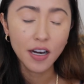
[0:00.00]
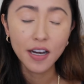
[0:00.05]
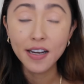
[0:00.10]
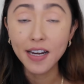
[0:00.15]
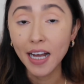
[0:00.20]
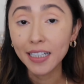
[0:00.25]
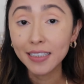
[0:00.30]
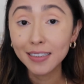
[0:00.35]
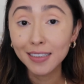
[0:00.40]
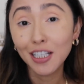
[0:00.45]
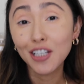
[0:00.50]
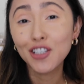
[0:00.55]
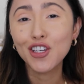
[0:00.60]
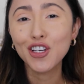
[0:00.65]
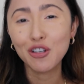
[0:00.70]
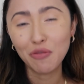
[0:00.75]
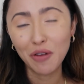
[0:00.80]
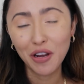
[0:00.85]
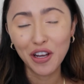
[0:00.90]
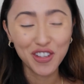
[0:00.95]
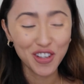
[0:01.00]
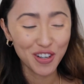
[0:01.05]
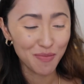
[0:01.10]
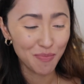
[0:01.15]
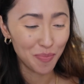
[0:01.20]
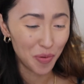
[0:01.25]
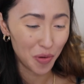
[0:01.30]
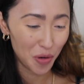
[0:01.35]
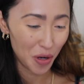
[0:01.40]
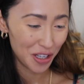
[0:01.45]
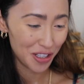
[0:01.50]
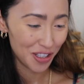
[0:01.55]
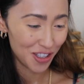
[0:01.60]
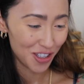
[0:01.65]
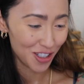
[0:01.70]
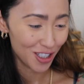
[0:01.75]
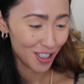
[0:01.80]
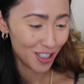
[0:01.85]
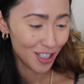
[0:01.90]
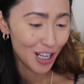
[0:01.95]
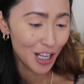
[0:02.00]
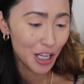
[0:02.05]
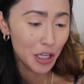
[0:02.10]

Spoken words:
next generation bronzer.